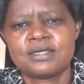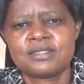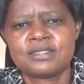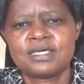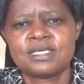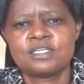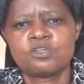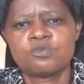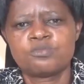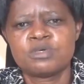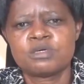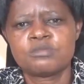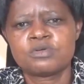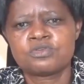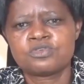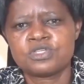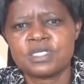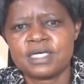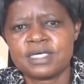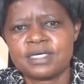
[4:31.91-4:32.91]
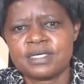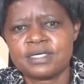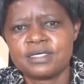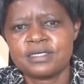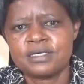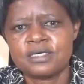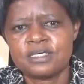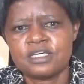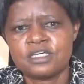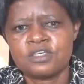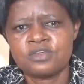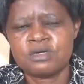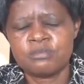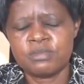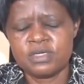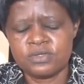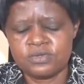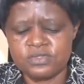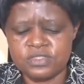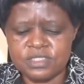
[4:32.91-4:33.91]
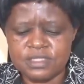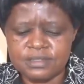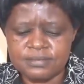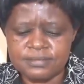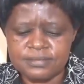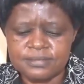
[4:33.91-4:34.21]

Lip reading: then you'll be able to take your meals.